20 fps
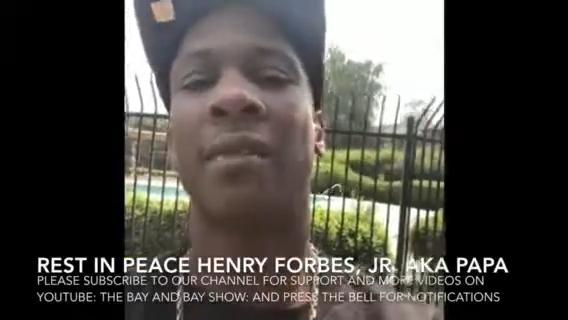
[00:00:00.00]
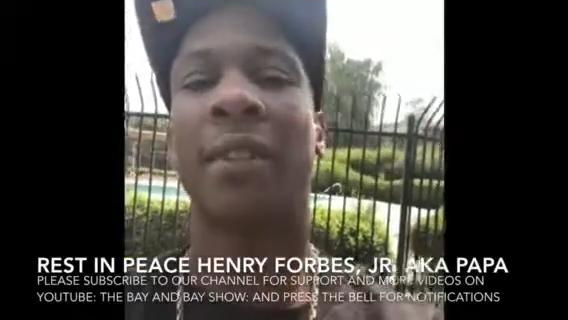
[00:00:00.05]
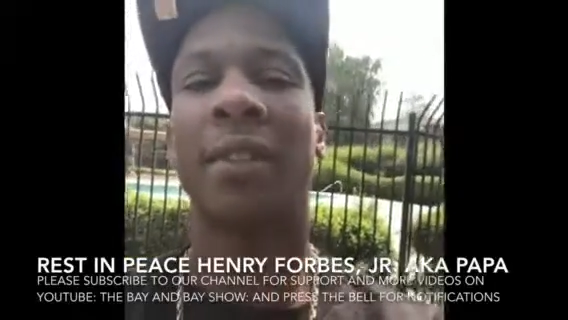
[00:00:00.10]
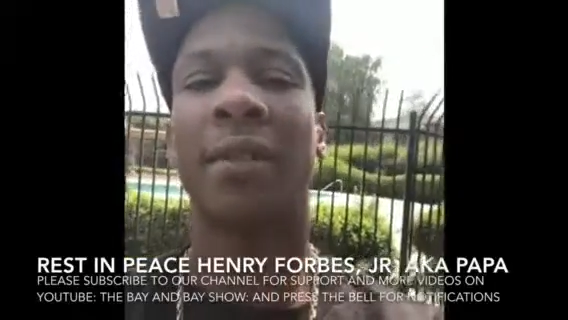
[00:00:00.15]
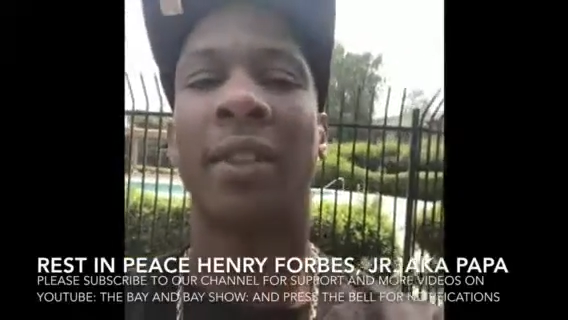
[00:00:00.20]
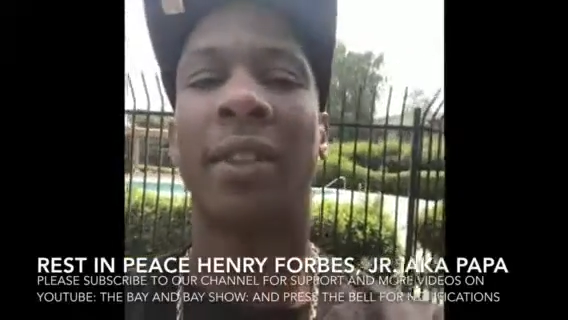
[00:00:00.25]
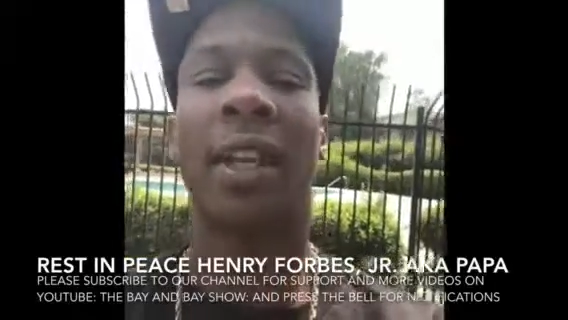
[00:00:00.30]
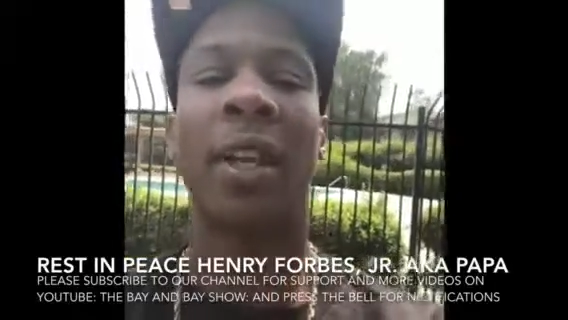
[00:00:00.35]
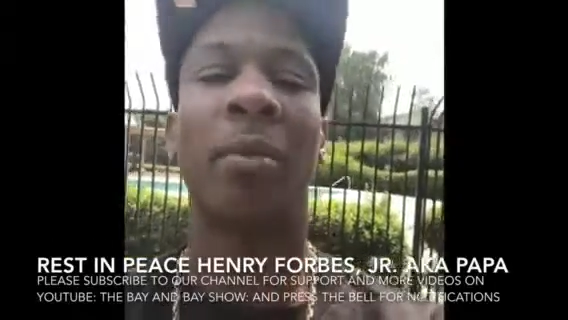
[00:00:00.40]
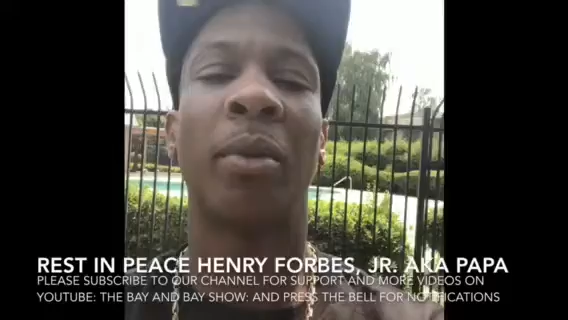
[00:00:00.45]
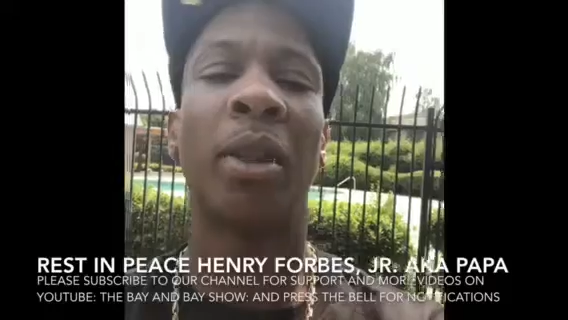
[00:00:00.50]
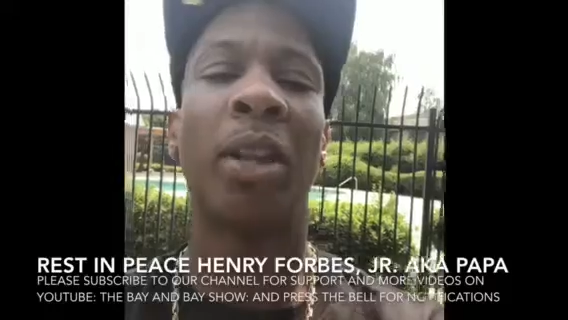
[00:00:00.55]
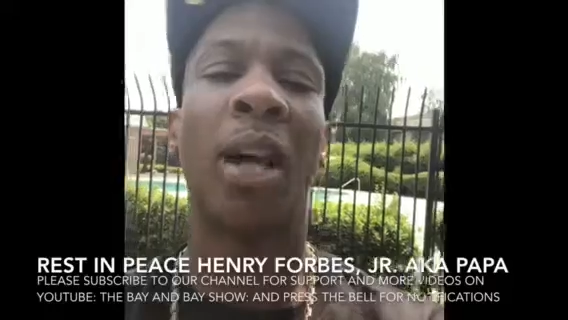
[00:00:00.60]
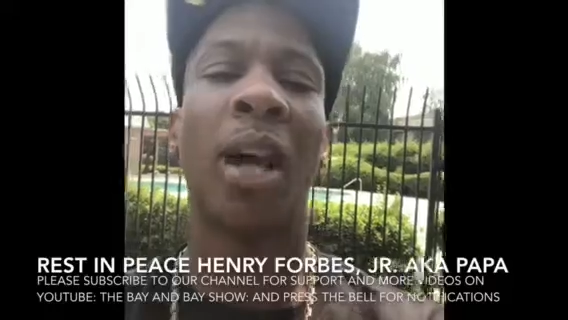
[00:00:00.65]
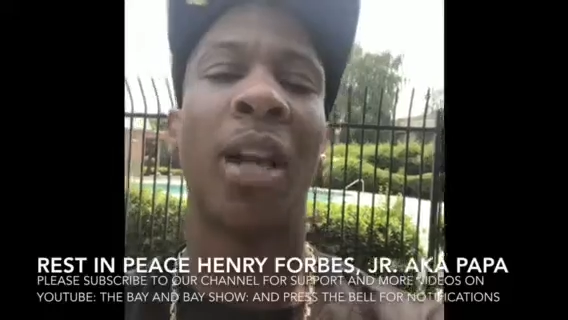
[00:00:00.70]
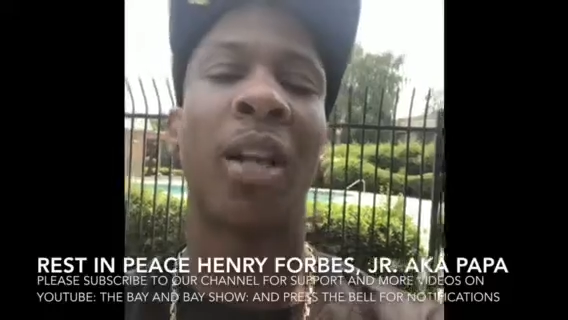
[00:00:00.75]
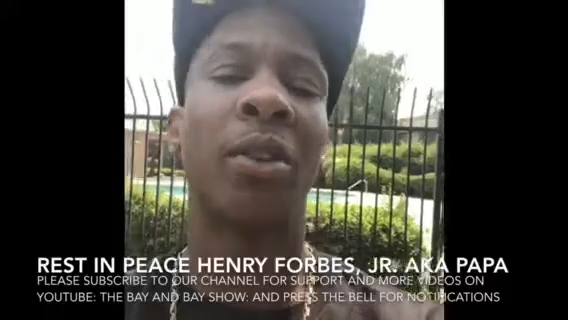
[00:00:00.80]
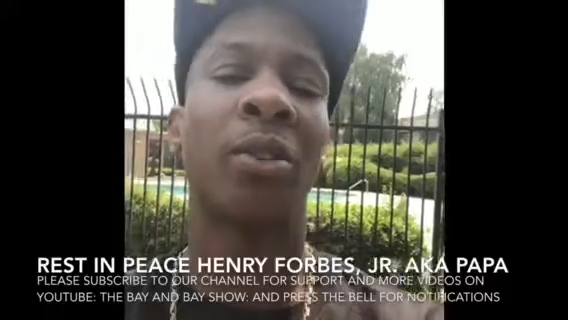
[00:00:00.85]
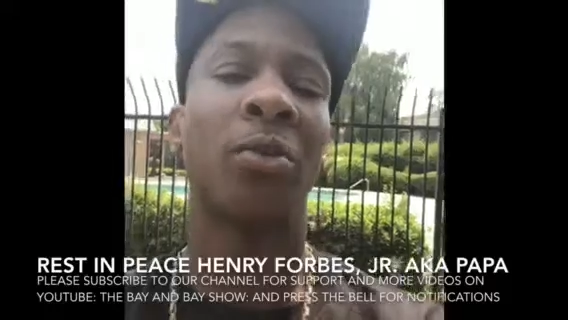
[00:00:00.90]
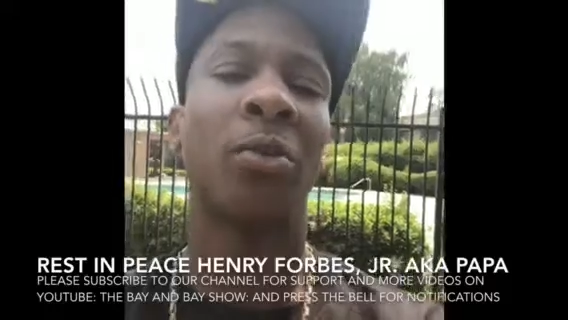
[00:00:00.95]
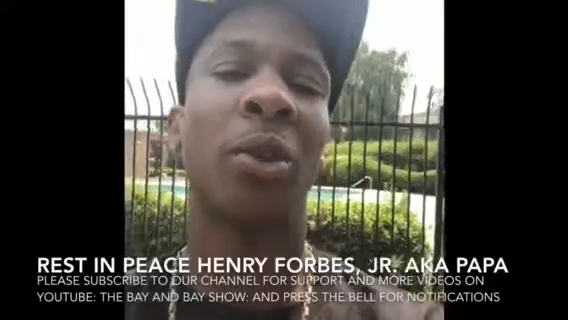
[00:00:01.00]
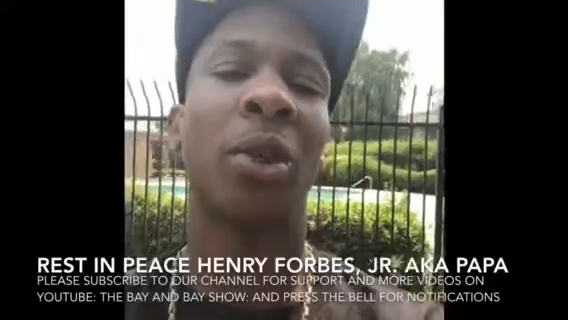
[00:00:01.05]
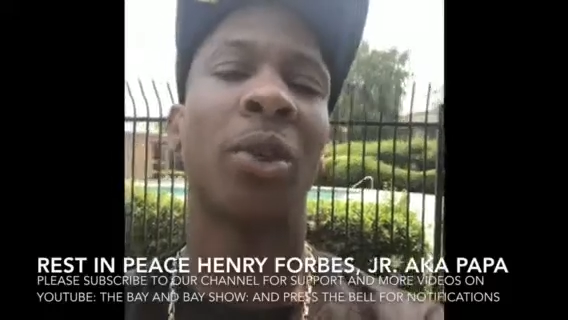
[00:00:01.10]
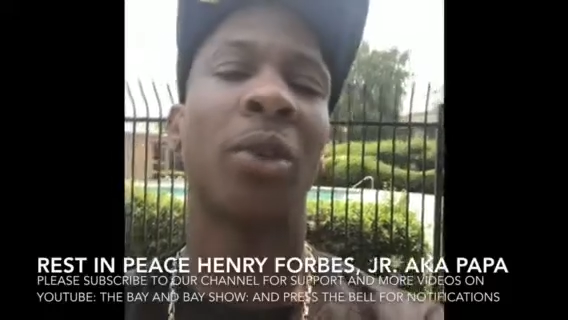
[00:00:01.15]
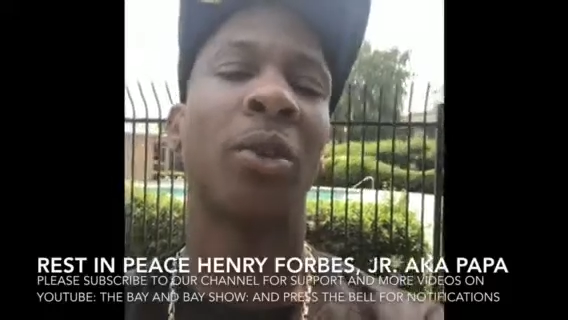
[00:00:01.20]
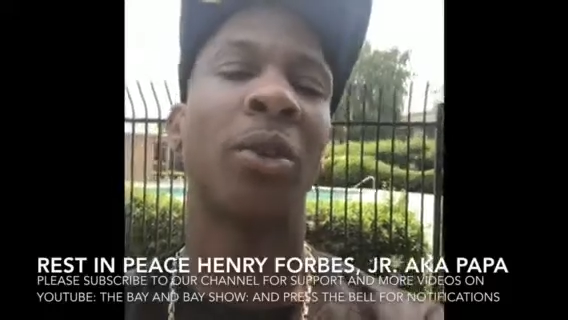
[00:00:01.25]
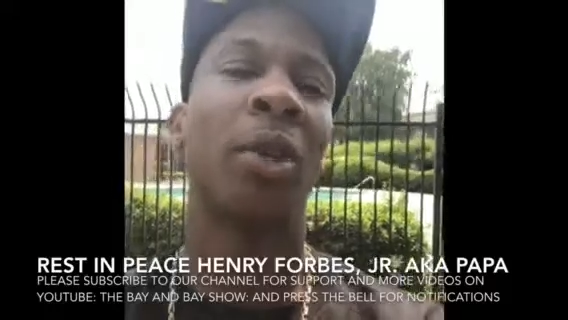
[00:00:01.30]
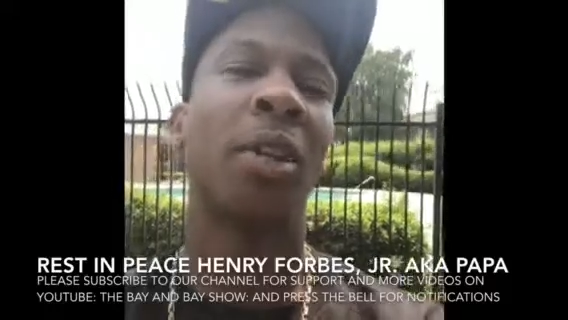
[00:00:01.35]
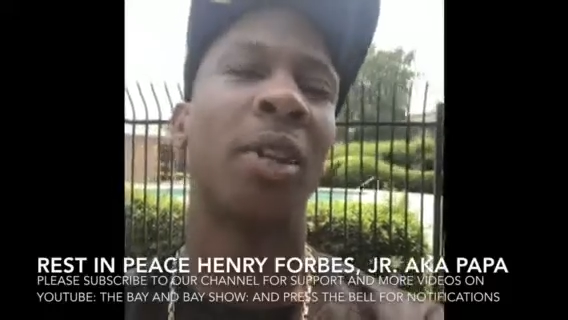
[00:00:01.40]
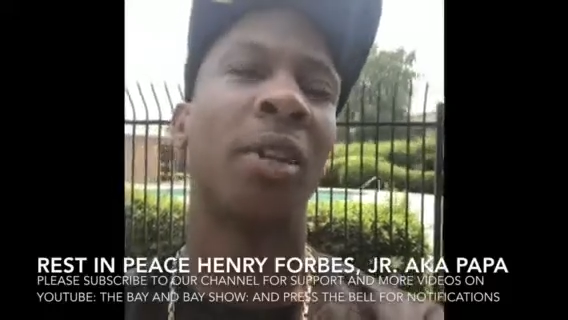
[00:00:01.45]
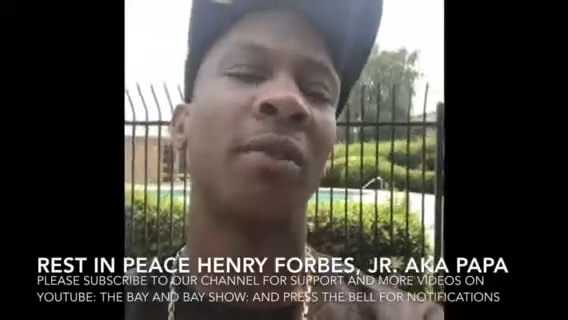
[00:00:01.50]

$70, bro,